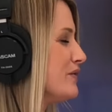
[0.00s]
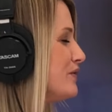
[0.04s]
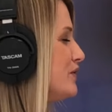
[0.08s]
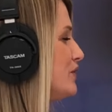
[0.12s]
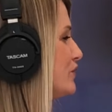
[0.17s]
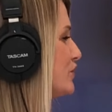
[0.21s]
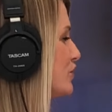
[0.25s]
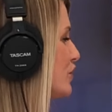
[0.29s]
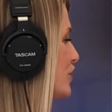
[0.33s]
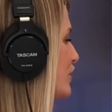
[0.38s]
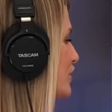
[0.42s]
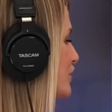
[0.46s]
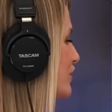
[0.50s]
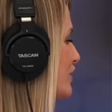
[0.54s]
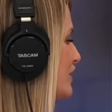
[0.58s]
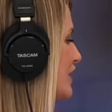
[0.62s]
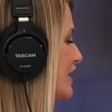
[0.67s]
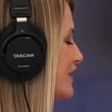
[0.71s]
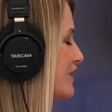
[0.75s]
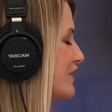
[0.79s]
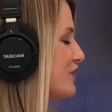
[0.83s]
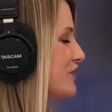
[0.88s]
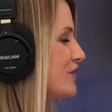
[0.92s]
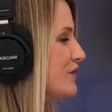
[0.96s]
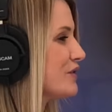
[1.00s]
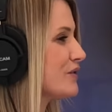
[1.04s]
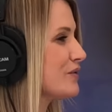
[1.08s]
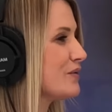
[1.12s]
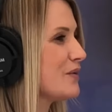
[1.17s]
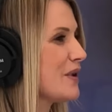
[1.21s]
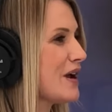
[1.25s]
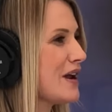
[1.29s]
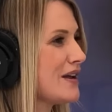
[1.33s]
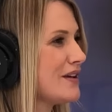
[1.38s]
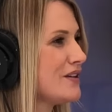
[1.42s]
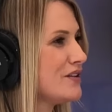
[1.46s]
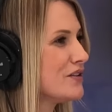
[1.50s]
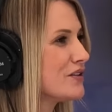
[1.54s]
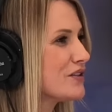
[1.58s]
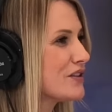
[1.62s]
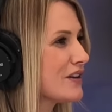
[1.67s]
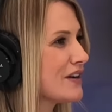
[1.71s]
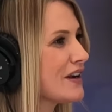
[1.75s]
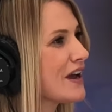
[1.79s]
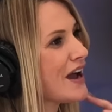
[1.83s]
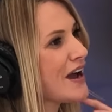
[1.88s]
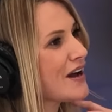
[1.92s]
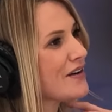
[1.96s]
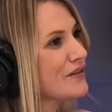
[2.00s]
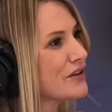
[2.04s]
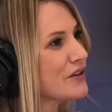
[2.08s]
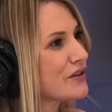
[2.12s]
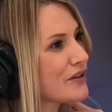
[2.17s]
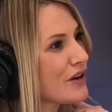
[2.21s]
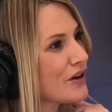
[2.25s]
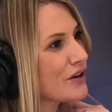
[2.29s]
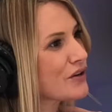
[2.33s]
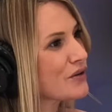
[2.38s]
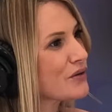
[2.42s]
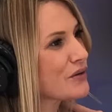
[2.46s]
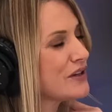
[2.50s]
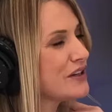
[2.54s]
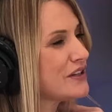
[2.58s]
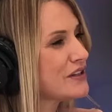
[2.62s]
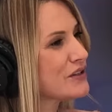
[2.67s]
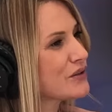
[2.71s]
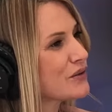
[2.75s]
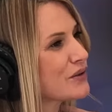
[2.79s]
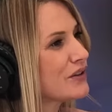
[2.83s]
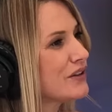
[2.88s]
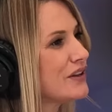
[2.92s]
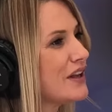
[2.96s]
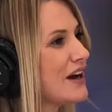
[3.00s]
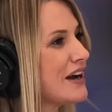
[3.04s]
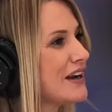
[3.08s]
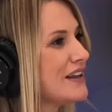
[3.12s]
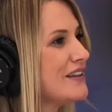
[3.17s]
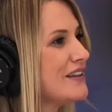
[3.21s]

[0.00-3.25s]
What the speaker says: if you turn your neck a certain way, you're going to have a crease or a line